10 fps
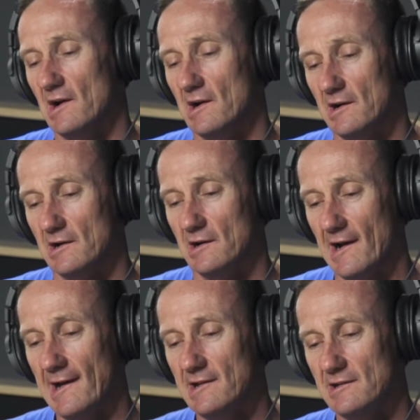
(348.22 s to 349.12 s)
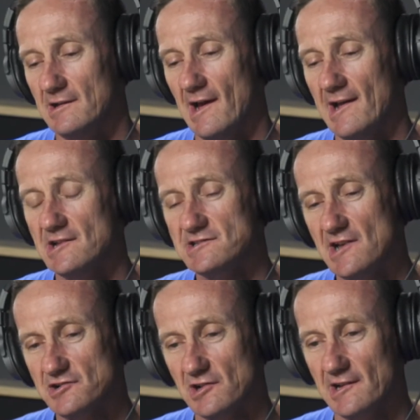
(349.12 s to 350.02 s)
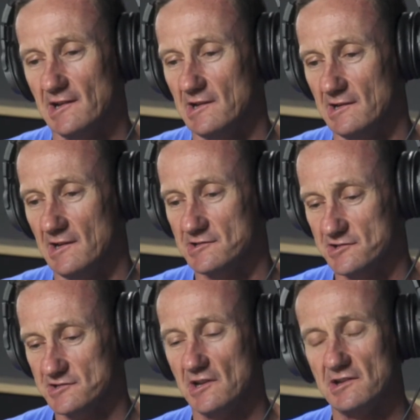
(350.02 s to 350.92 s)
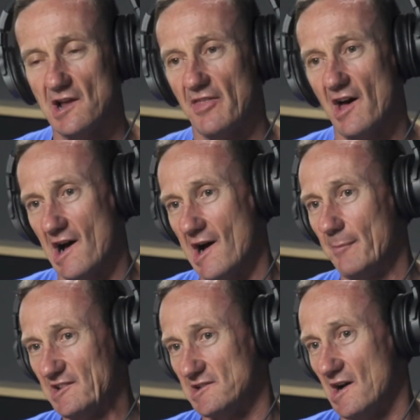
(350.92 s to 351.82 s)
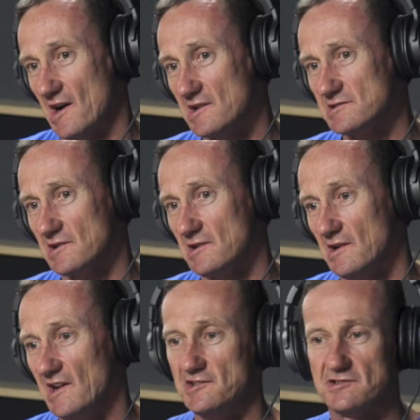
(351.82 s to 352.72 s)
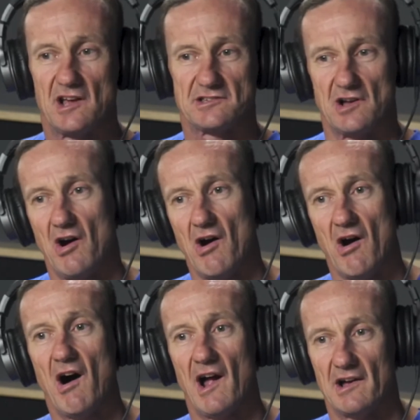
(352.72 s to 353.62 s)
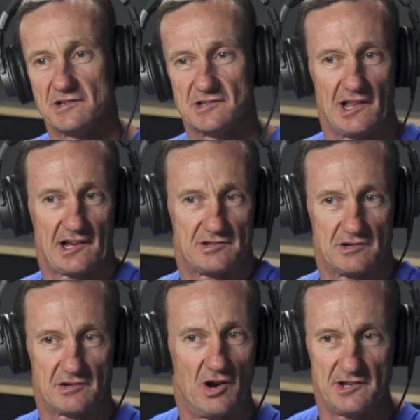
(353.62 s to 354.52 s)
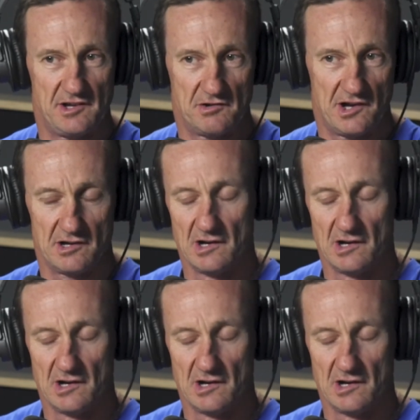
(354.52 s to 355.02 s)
and essentially, it's just another Army task. It just has a higher selection criteria.